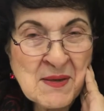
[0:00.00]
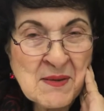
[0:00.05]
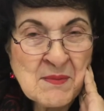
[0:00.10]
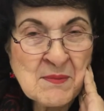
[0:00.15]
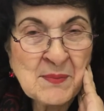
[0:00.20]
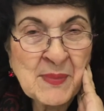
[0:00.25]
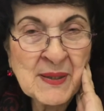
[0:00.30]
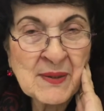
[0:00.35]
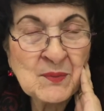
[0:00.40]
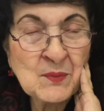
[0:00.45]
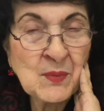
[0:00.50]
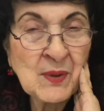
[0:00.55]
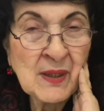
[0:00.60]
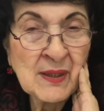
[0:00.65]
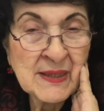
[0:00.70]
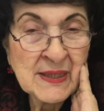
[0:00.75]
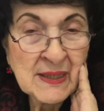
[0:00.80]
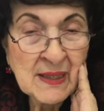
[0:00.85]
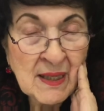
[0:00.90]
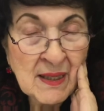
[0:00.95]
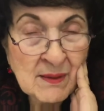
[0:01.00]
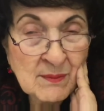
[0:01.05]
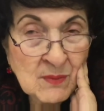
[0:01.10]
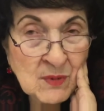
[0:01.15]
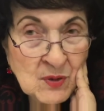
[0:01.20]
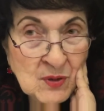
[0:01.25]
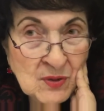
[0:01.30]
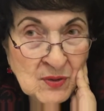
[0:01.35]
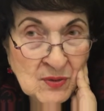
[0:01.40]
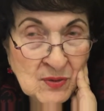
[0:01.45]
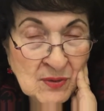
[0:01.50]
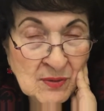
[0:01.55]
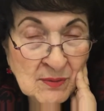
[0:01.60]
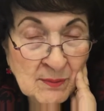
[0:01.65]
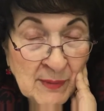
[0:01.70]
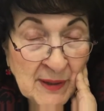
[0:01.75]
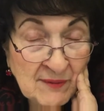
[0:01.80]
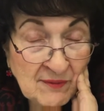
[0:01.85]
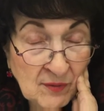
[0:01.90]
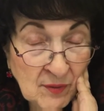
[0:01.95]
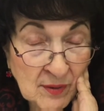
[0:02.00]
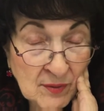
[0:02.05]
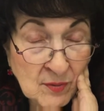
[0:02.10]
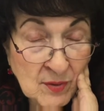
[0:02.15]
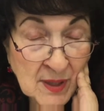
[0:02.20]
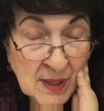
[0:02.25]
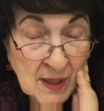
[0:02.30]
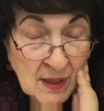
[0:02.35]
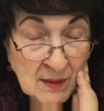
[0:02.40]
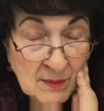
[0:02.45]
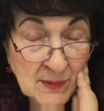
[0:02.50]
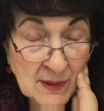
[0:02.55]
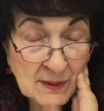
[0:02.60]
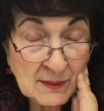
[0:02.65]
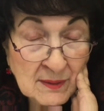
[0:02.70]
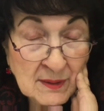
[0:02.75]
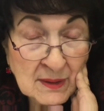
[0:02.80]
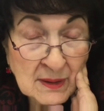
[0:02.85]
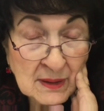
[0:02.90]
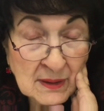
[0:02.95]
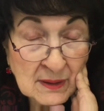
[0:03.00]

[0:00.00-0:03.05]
But when my father came and